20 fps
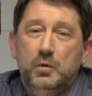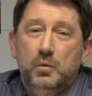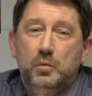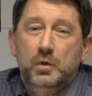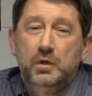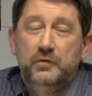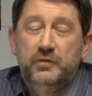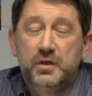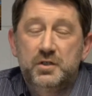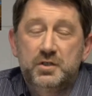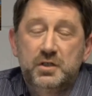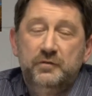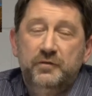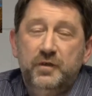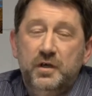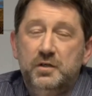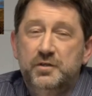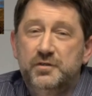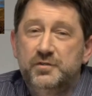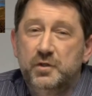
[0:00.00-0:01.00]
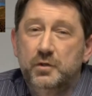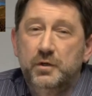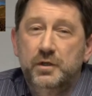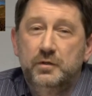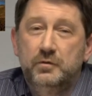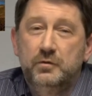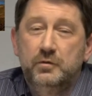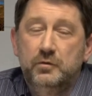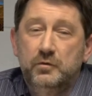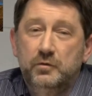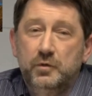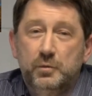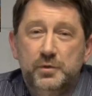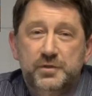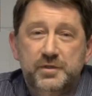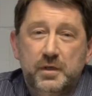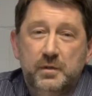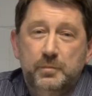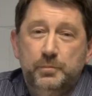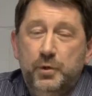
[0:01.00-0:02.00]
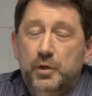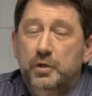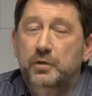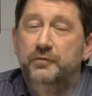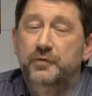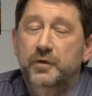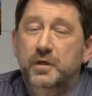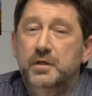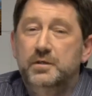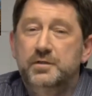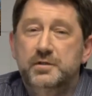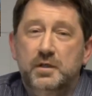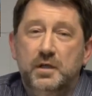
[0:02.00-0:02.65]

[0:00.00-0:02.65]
We eventually found a site that was perfect.